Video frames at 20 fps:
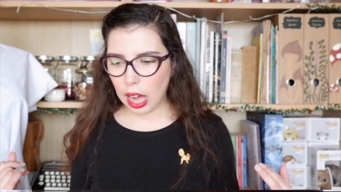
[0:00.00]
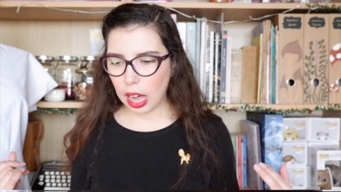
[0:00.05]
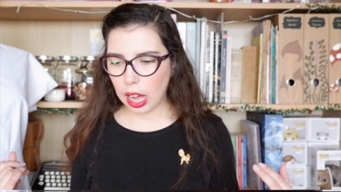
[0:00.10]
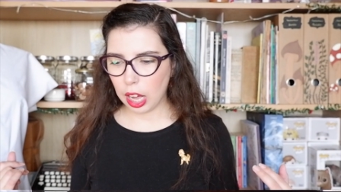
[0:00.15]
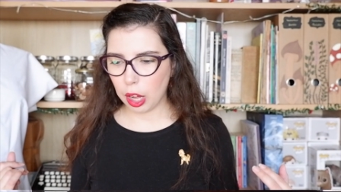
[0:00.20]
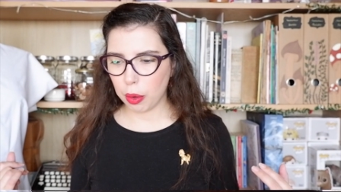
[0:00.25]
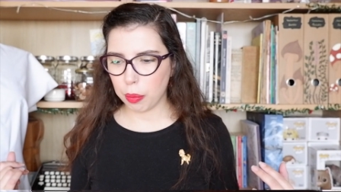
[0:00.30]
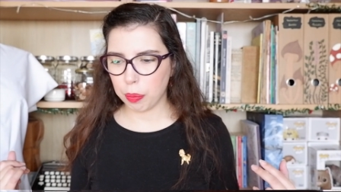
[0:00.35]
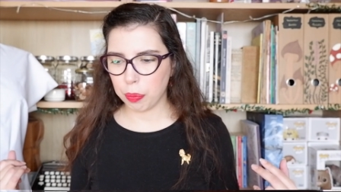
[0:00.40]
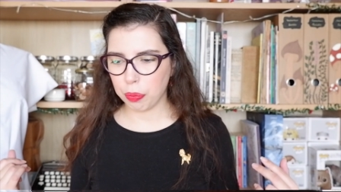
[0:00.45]

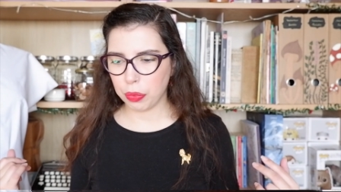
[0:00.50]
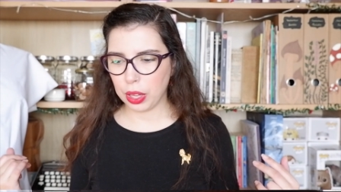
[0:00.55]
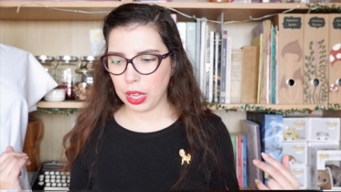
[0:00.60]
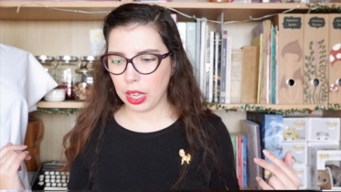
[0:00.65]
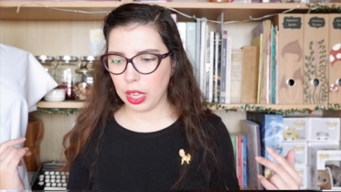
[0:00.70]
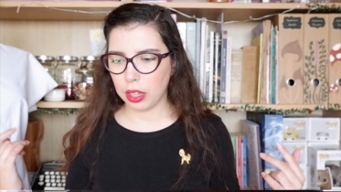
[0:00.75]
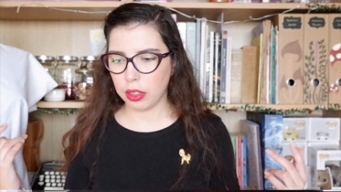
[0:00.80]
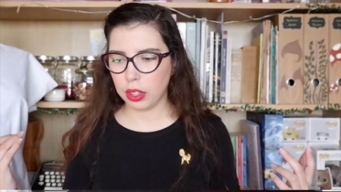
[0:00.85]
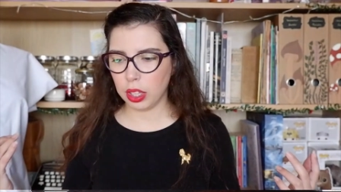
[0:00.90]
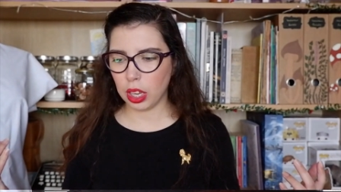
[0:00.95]

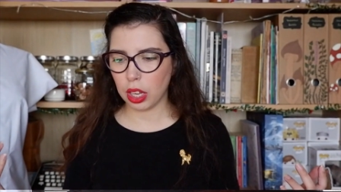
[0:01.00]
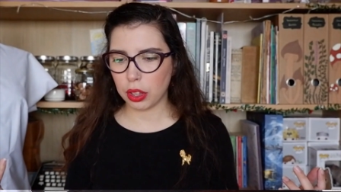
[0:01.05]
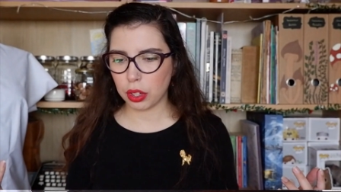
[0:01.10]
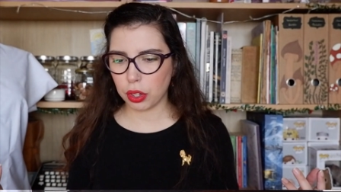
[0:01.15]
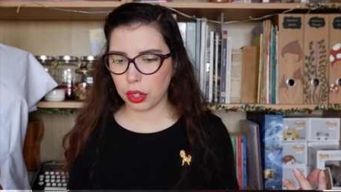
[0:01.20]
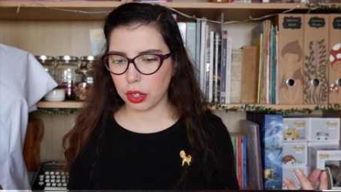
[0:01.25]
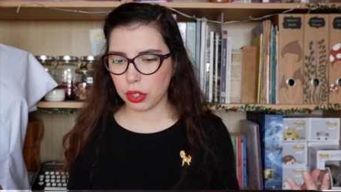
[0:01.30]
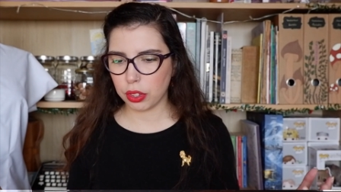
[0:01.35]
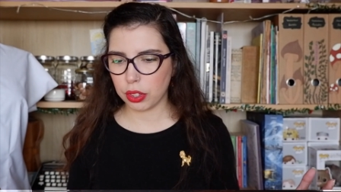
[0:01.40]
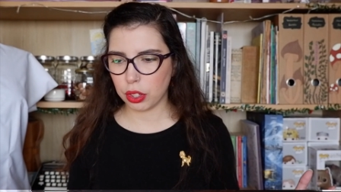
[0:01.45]
And the
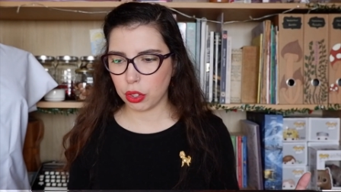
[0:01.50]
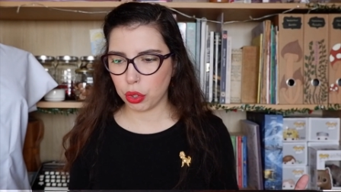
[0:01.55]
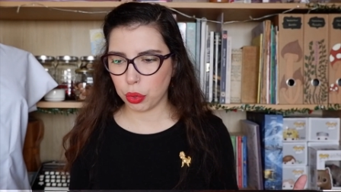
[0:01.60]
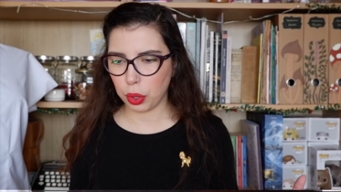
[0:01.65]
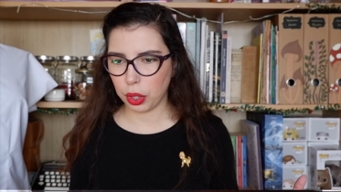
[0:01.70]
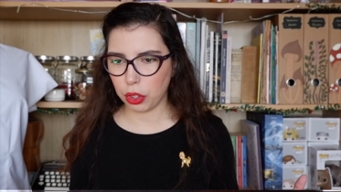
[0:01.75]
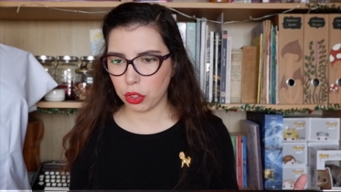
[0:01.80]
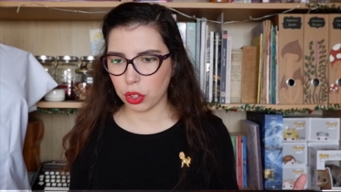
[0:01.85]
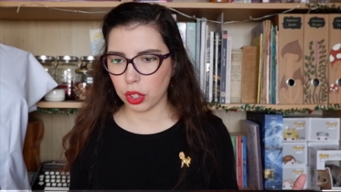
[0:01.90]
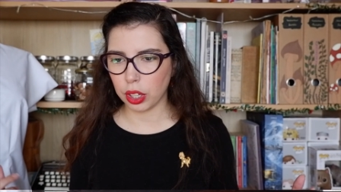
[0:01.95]
other
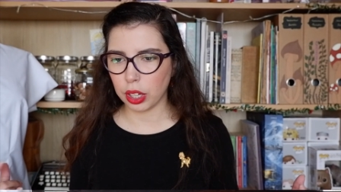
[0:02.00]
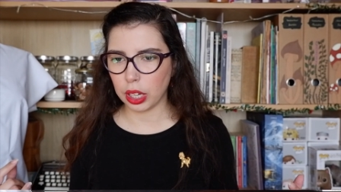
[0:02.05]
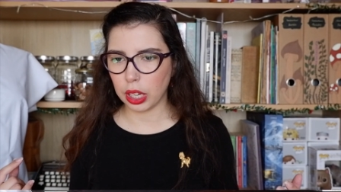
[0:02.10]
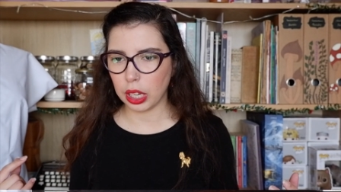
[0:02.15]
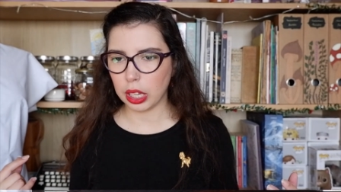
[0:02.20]
situation